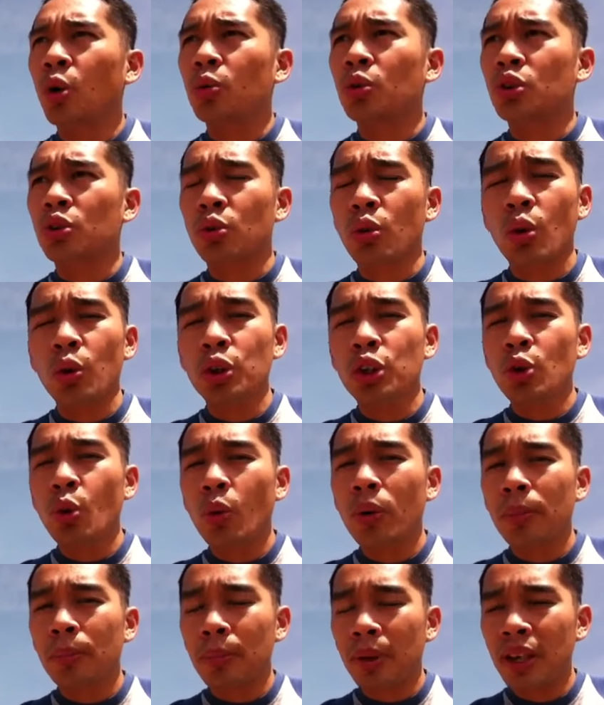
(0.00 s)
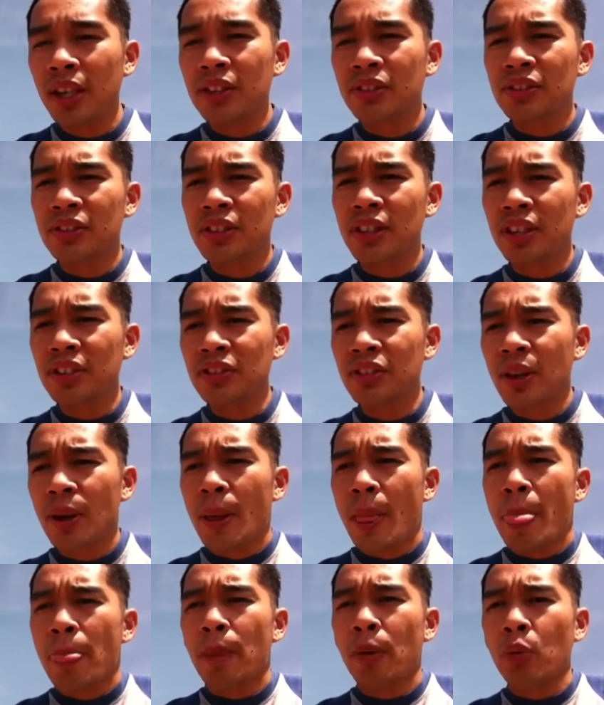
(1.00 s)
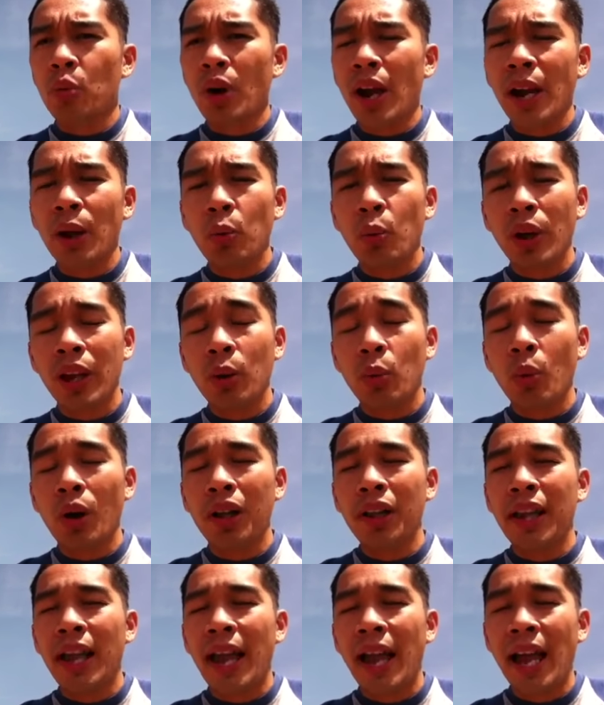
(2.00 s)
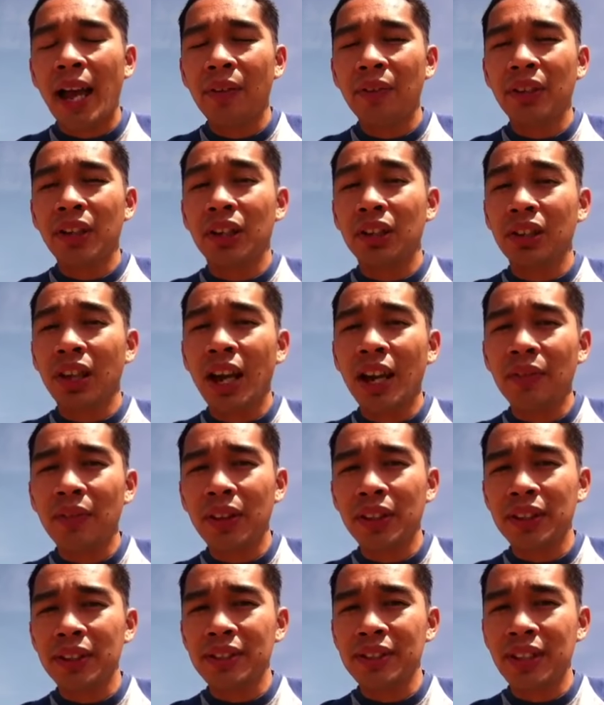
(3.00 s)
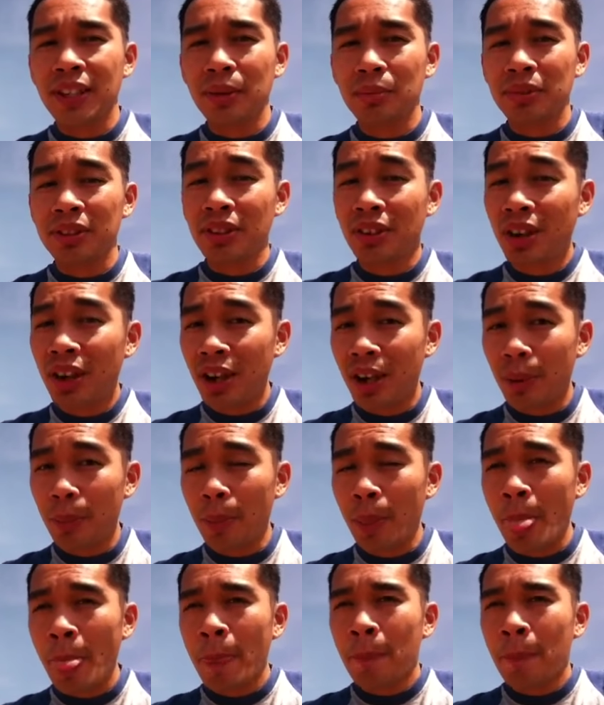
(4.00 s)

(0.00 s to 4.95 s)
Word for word: grow your business the right way while having a life at the same time.